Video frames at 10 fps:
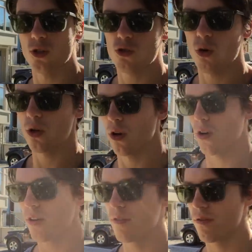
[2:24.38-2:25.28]
to control
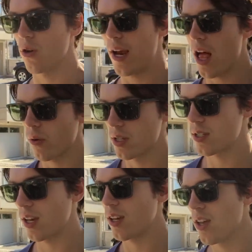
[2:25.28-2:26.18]
your calorie
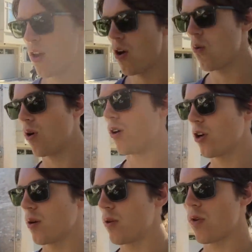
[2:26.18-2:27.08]
intake, well,
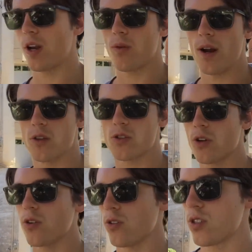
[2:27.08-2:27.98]
you're going to be running around in
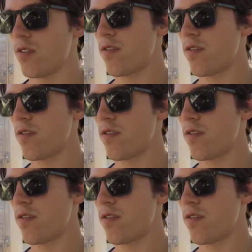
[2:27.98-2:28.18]
circles.